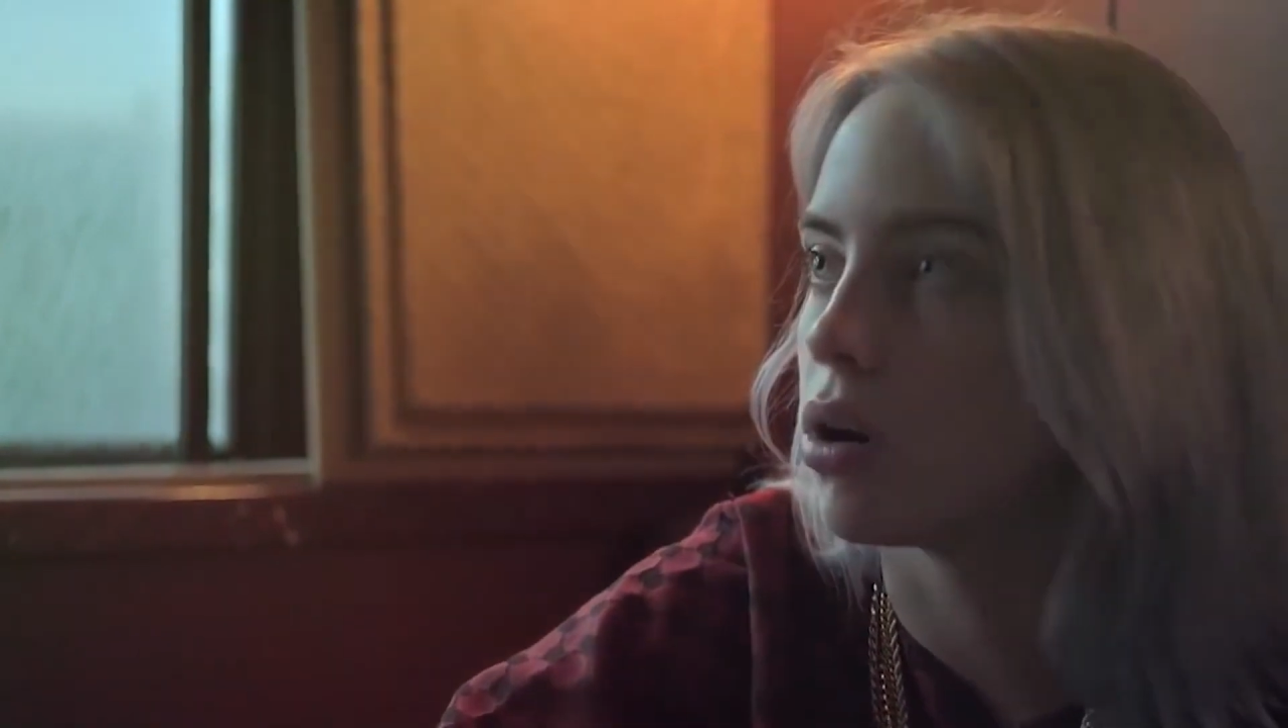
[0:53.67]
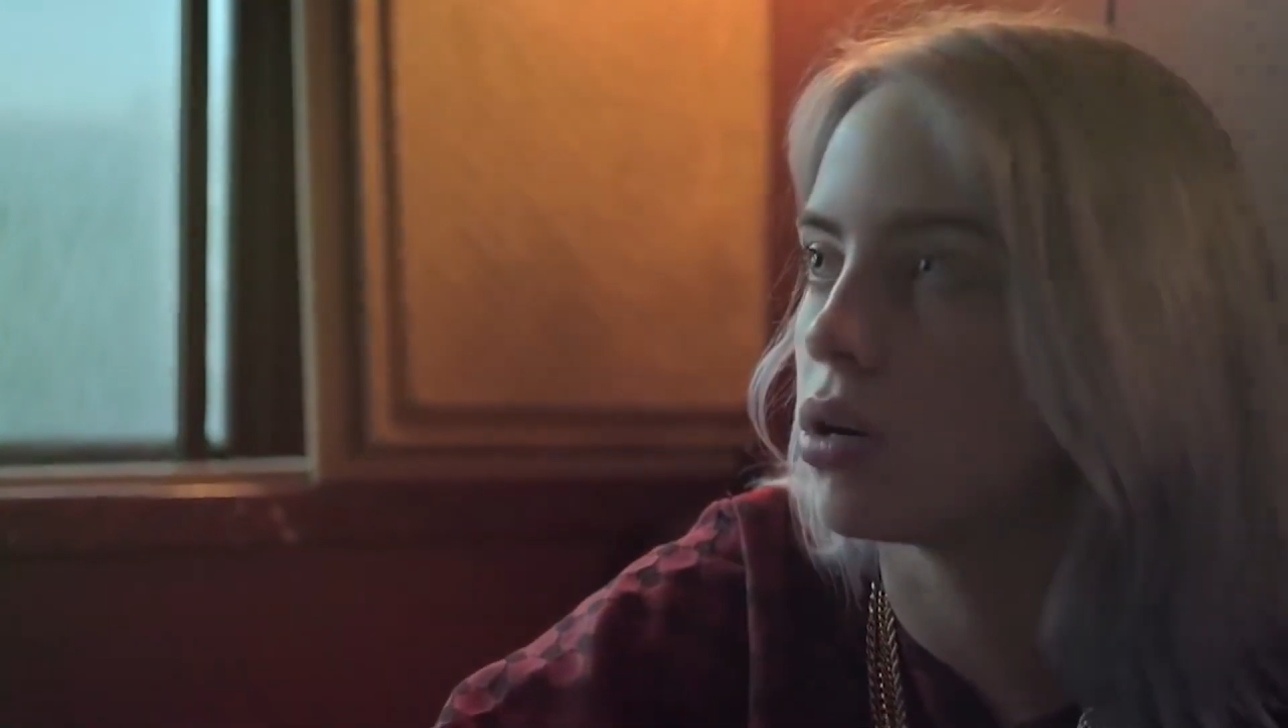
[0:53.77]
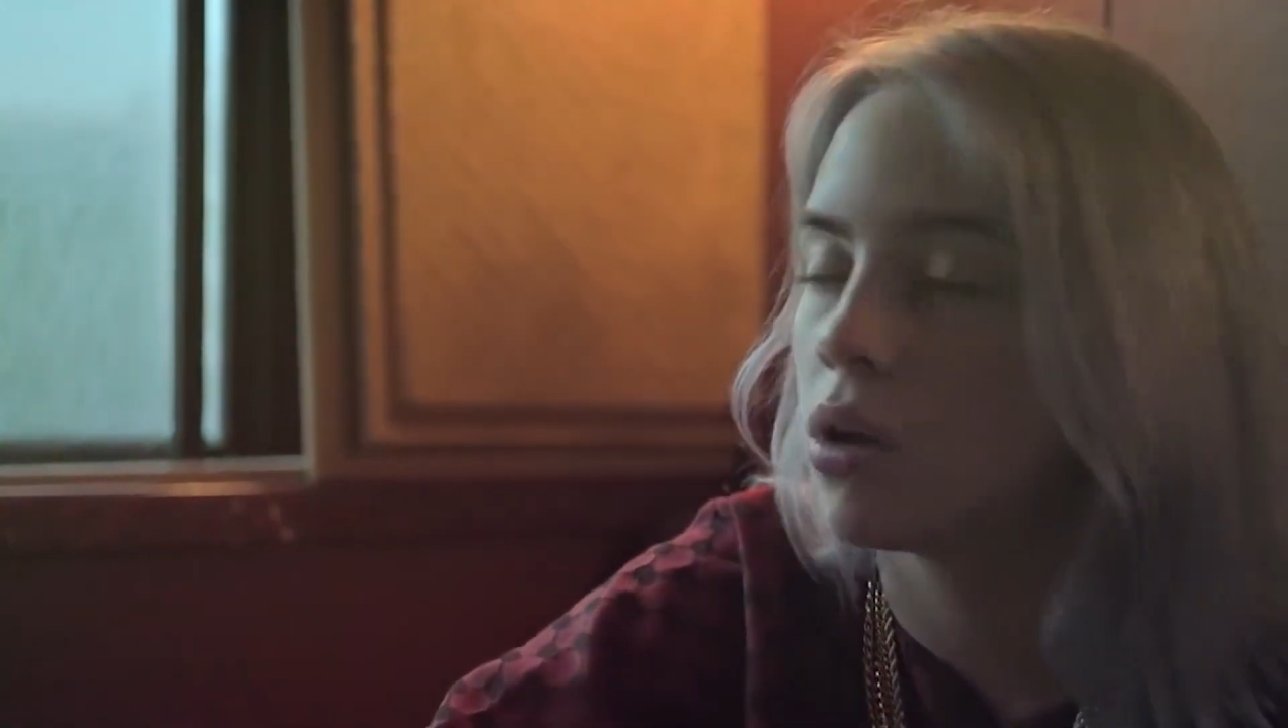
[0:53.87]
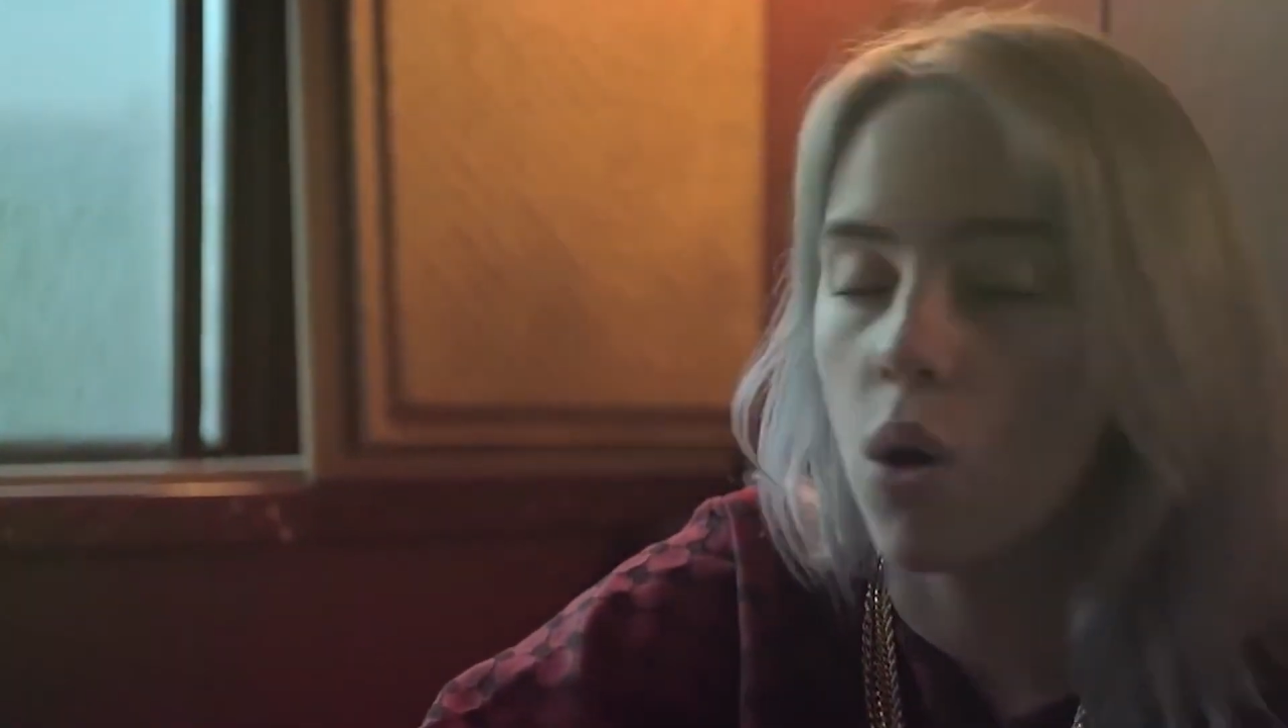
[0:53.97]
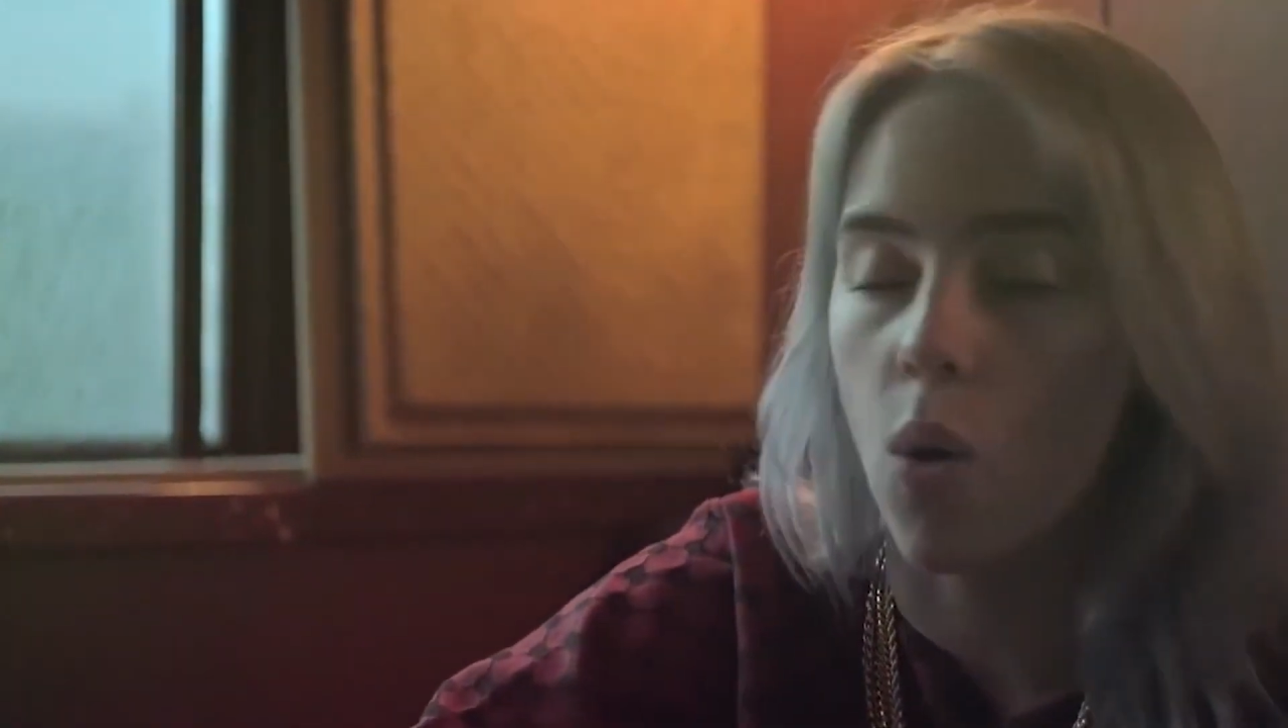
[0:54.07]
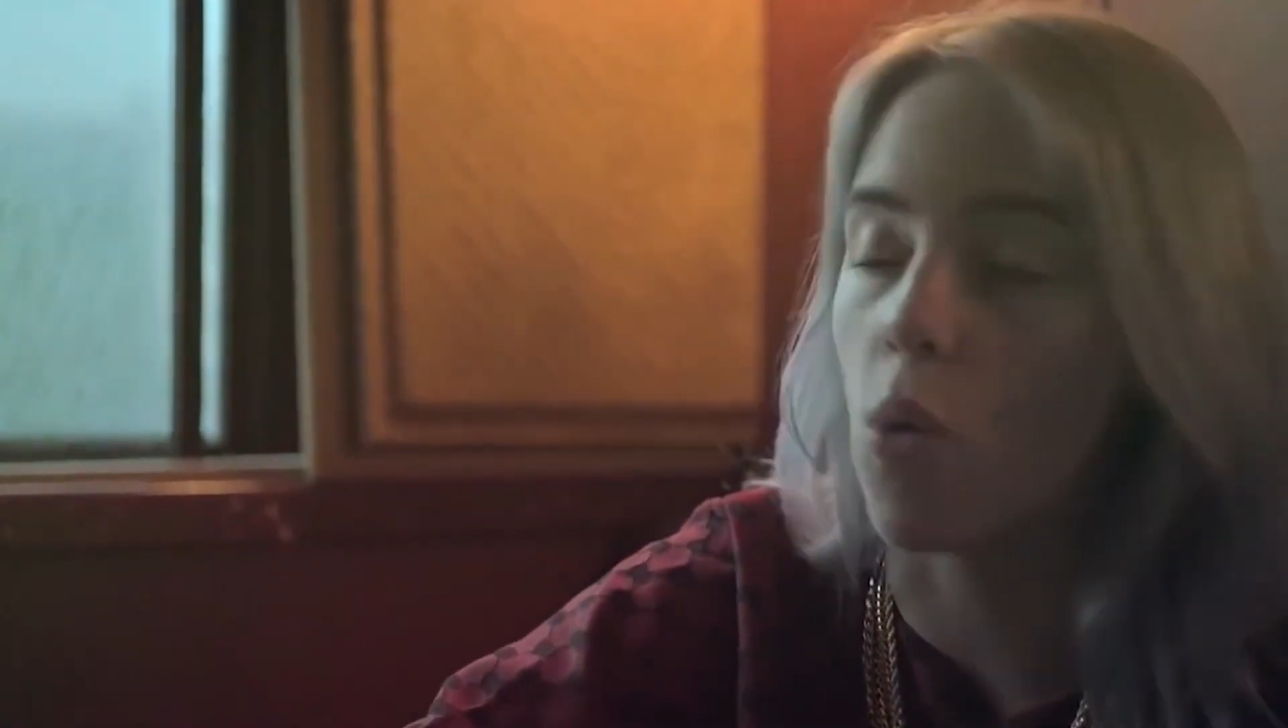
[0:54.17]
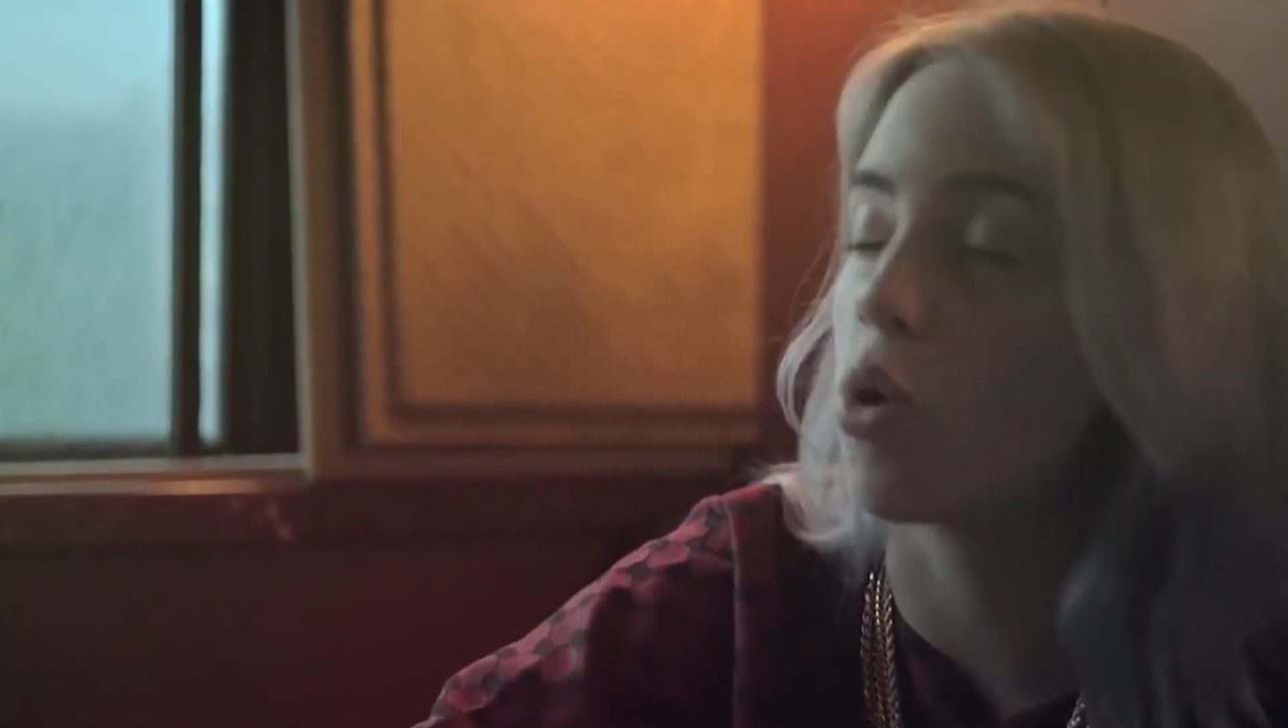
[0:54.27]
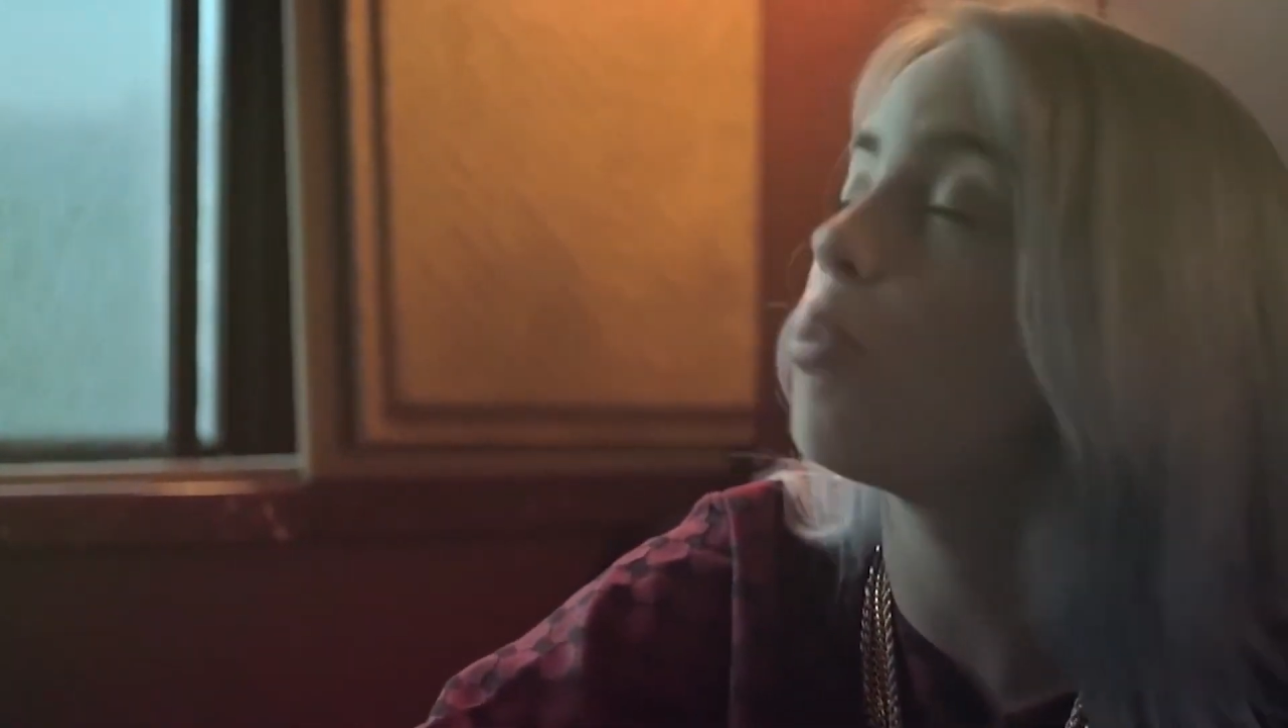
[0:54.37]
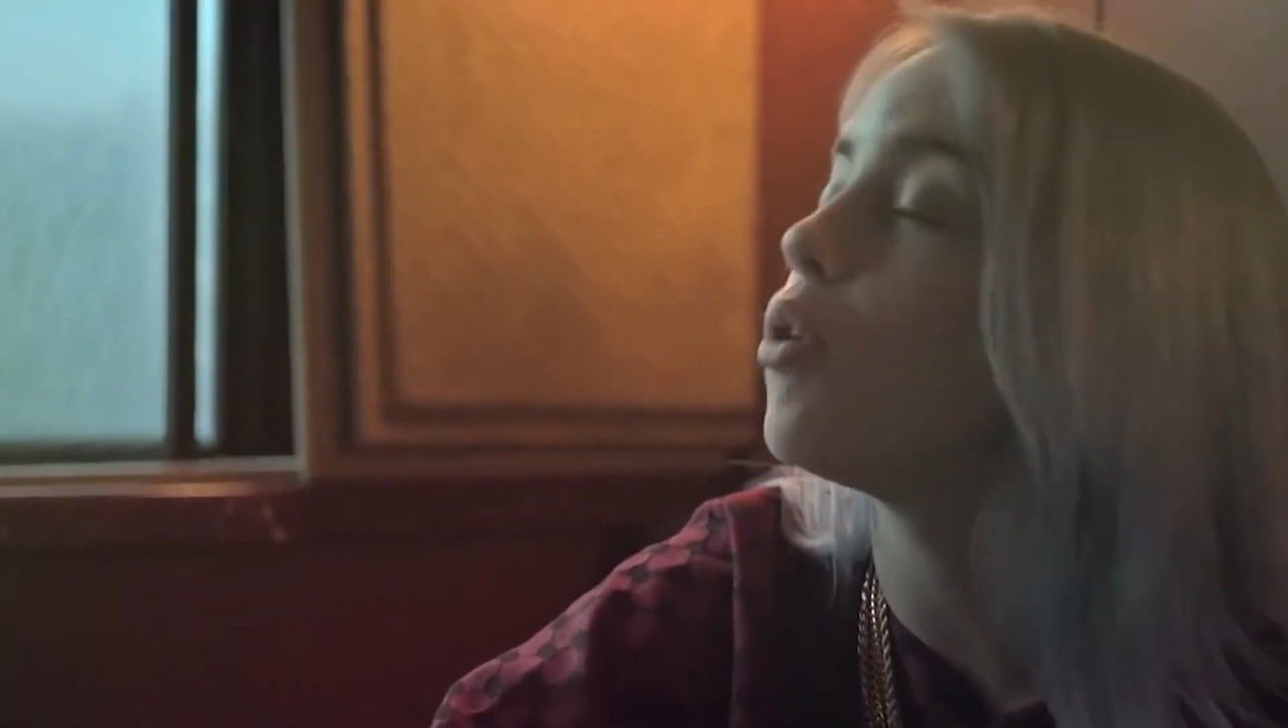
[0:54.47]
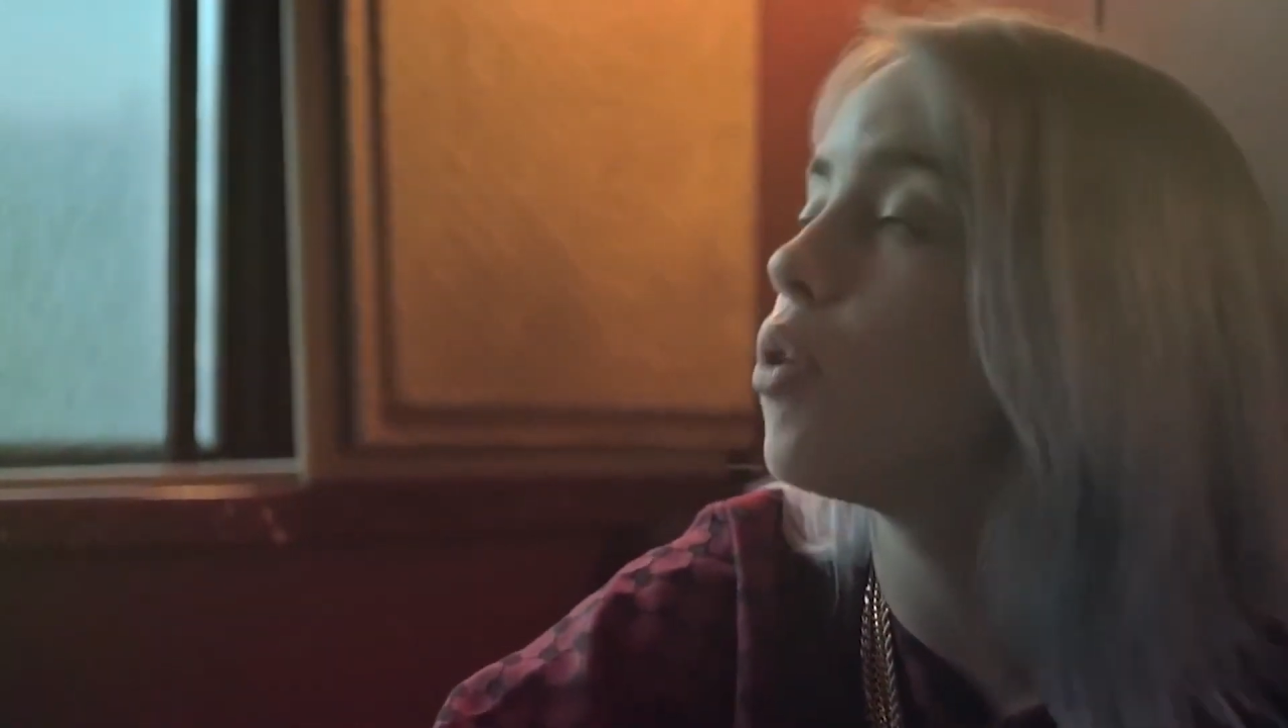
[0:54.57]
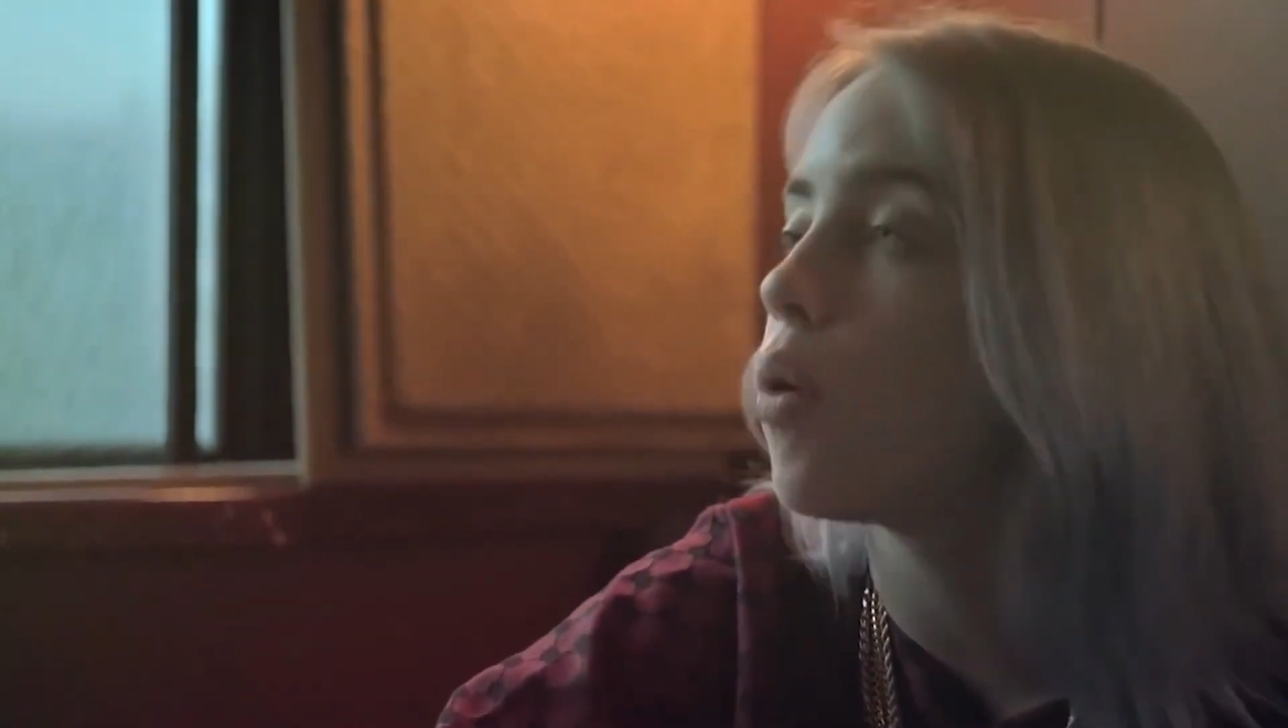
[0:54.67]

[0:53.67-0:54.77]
from bejeweled rings